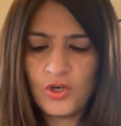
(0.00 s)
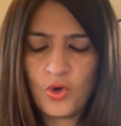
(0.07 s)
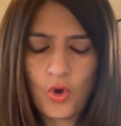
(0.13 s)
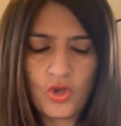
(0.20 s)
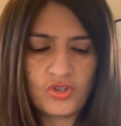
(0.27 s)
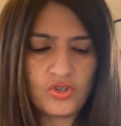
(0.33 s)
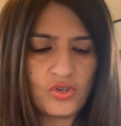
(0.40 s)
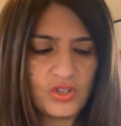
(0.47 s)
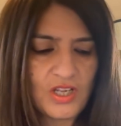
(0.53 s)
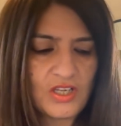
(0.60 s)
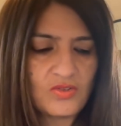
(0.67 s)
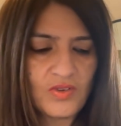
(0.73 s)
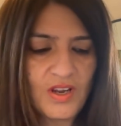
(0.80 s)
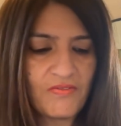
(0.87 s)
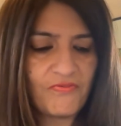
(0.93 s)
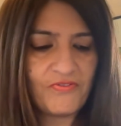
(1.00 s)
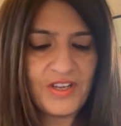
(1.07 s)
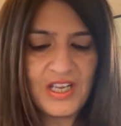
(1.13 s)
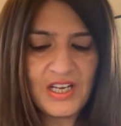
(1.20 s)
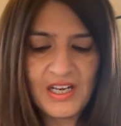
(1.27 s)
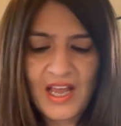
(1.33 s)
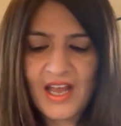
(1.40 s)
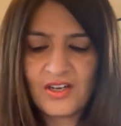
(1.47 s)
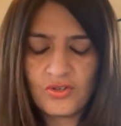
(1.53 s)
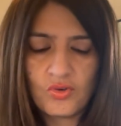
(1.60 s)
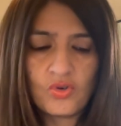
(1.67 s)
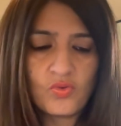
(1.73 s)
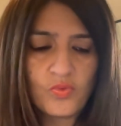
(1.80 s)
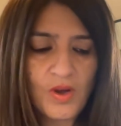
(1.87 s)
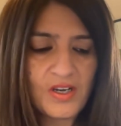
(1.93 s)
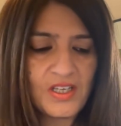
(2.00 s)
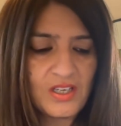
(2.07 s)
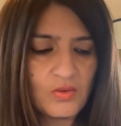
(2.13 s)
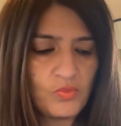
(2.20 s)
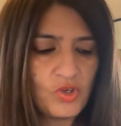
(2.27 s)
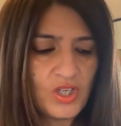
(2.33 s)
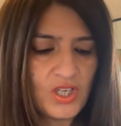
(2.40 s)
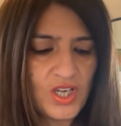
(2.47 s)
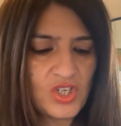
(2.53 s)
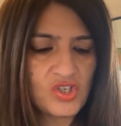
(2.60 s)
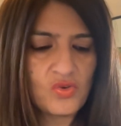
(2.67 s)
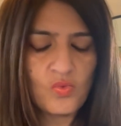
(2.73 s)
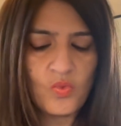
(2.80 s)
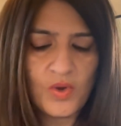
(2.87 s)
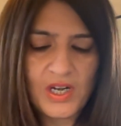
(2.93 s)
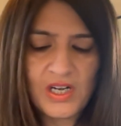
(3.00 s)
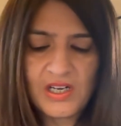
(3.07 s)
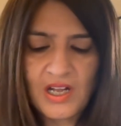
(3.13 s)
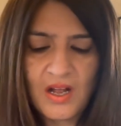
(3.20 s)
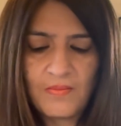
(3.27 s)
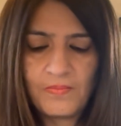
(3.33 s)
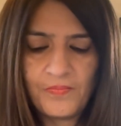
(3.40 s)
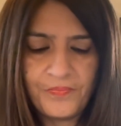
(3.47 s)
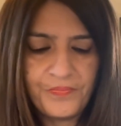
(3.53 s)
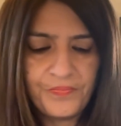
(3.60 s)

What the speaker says: lost. You know, that's what I feel. And don't worry, communication will come.